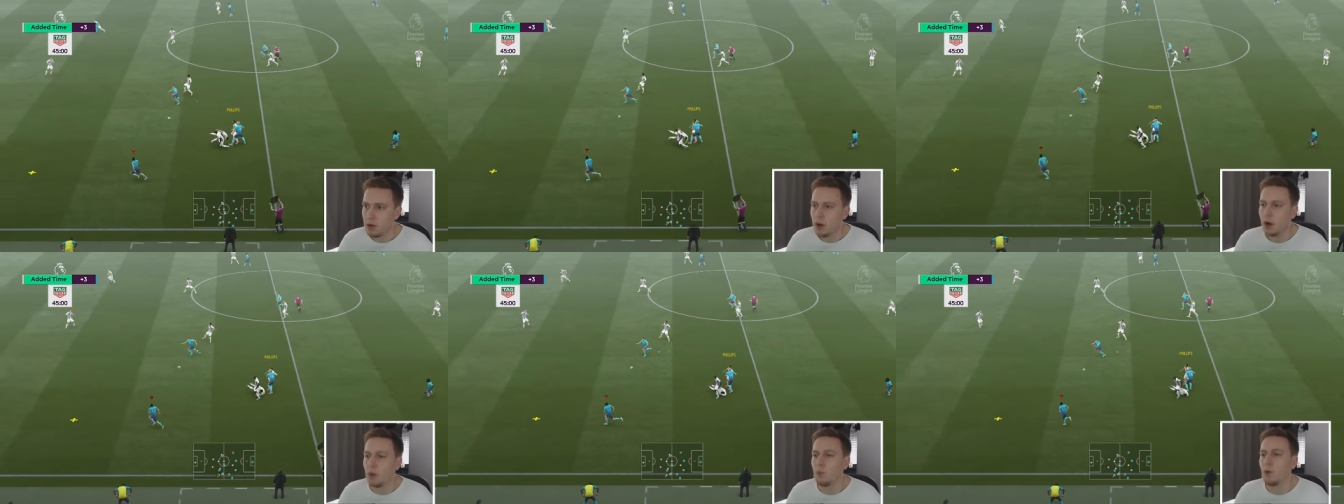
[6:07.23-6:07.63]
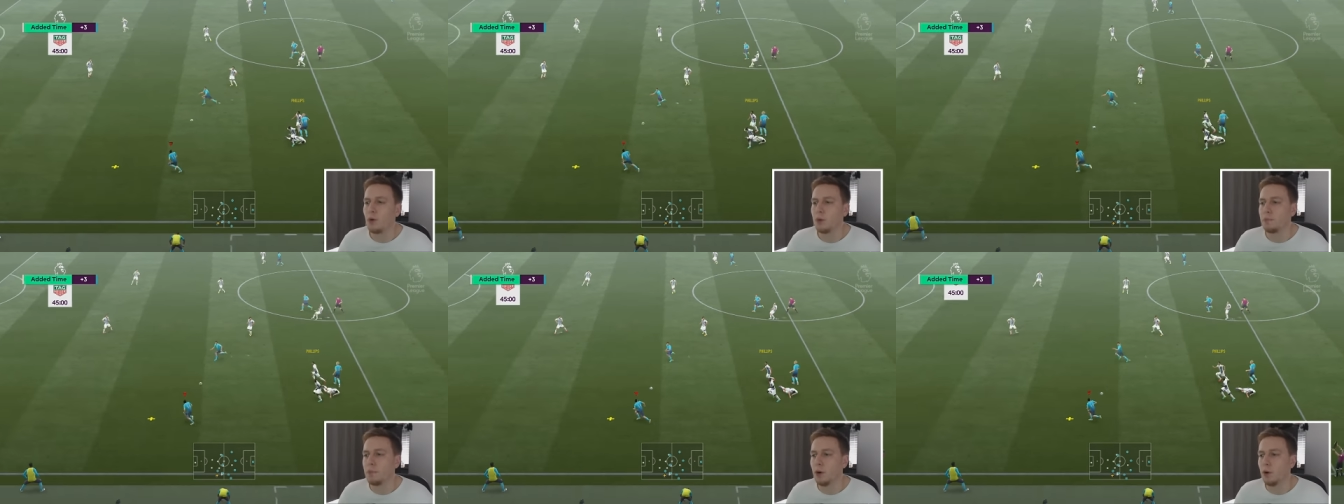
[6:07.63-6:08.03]
Oh, what
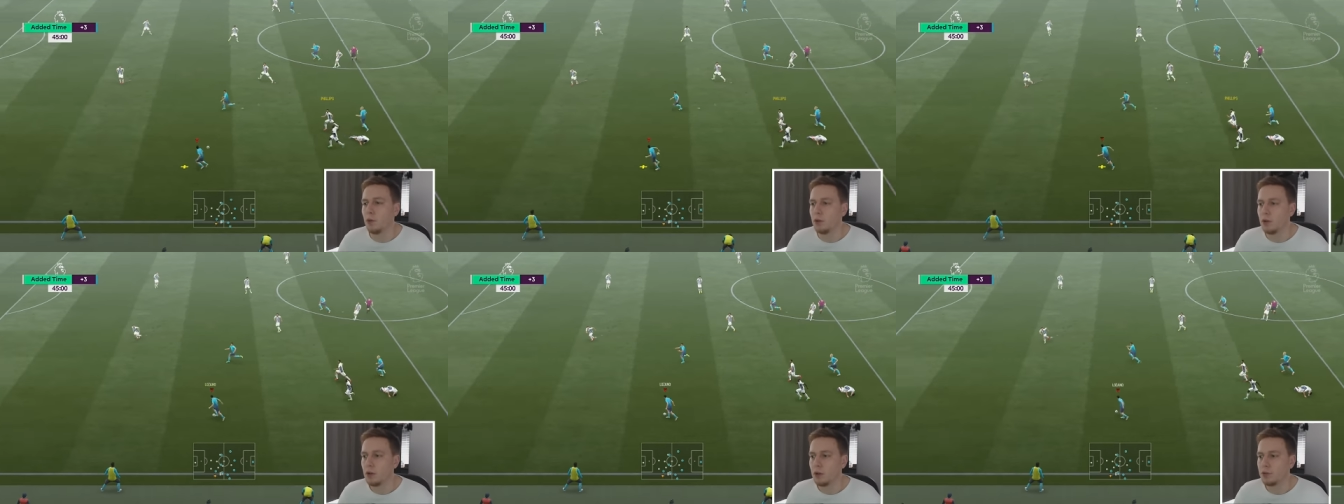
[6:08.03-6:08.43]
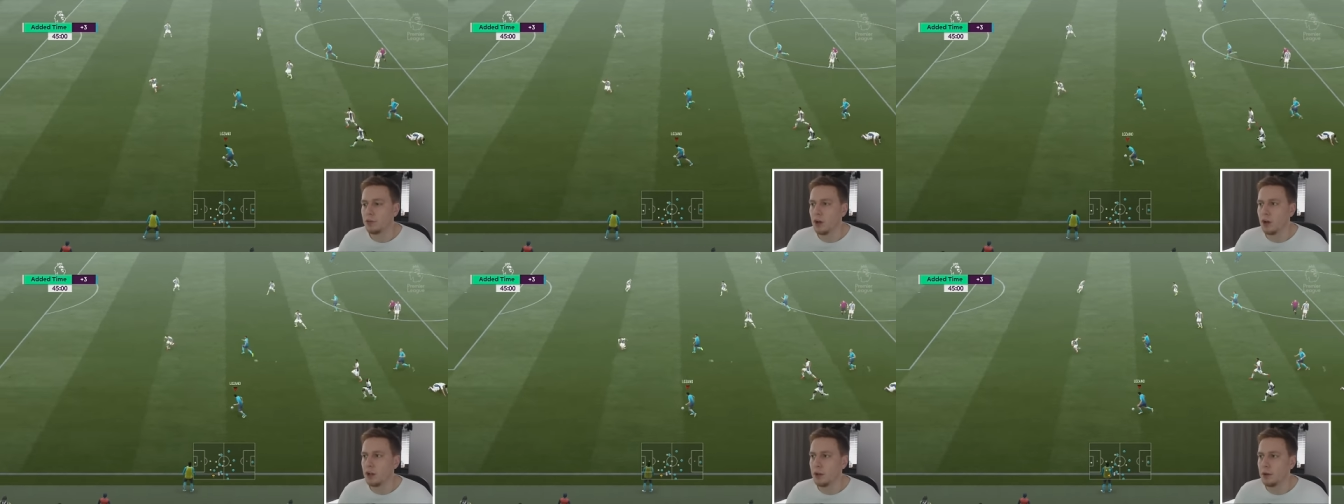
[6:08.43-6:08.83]
a ball.
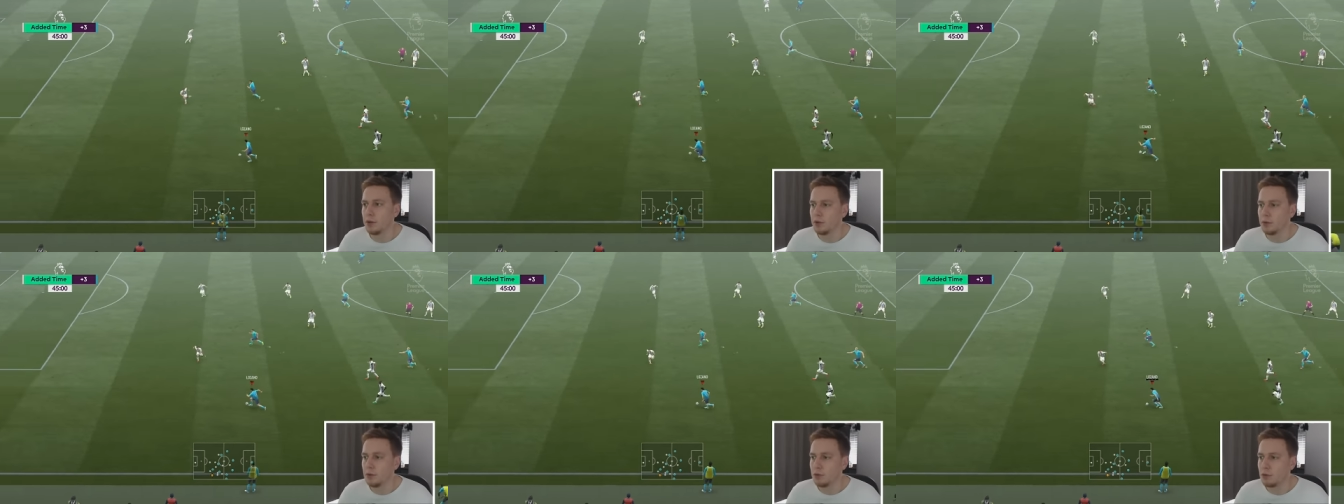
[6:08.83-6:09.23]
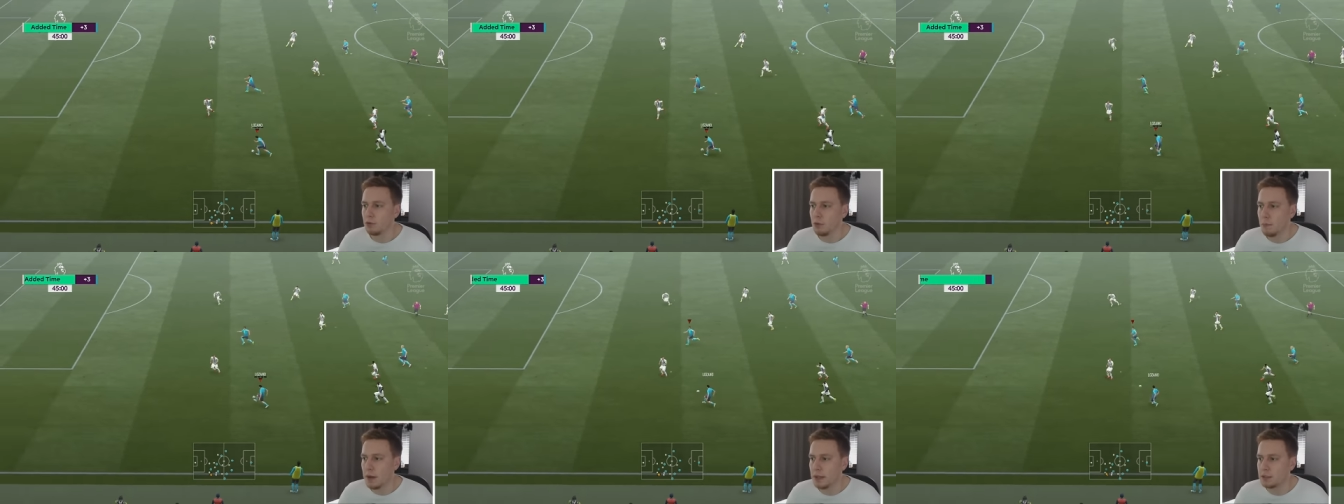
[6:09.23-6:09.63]
Lozano got
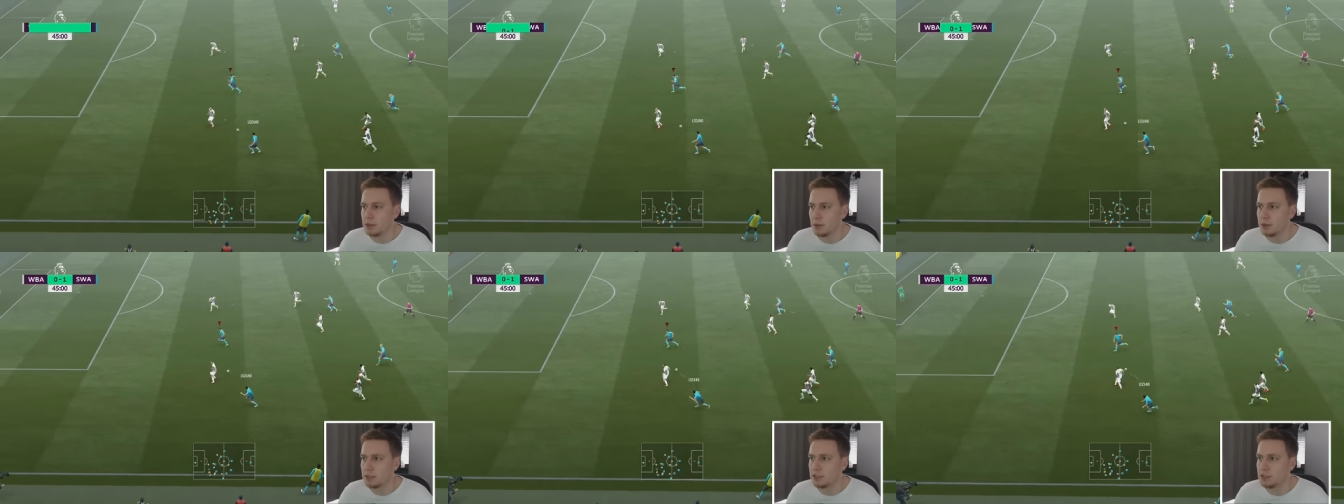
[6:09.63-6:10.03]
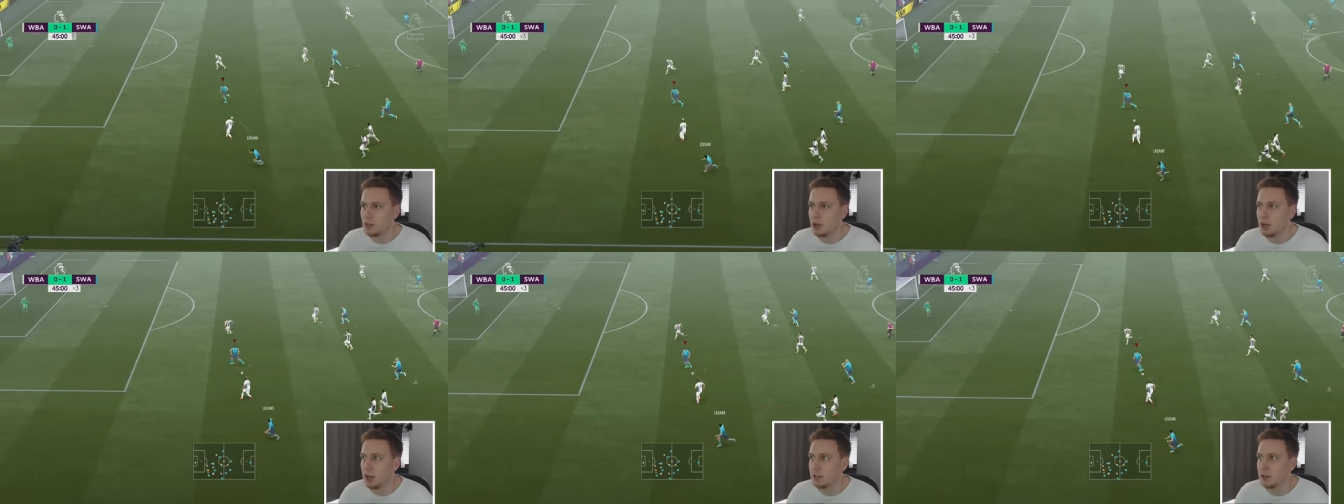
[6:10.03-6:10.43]
Roberto
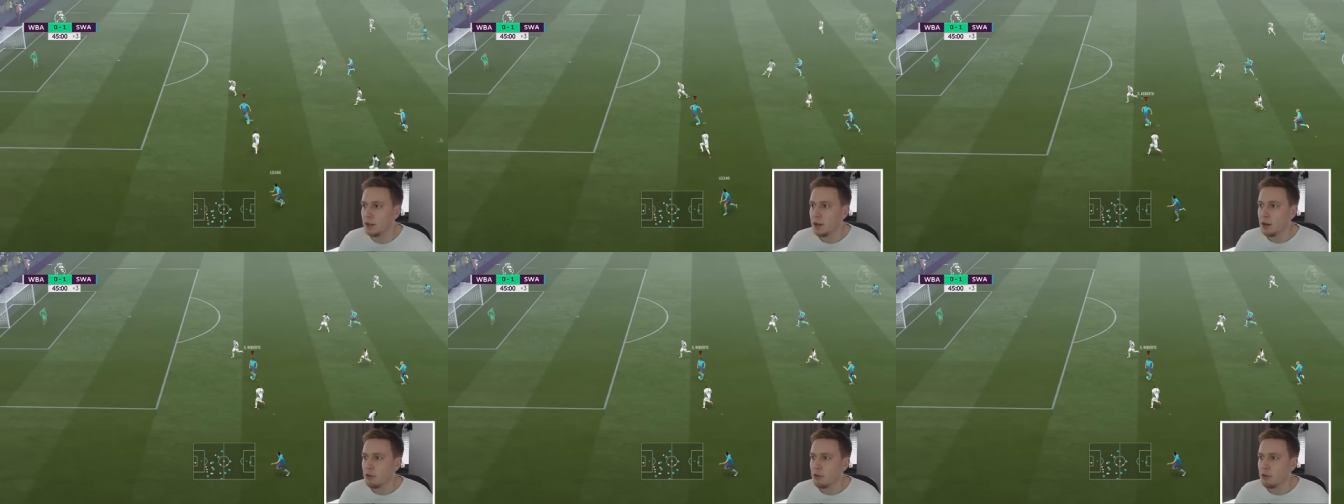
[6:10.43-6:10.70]
inside.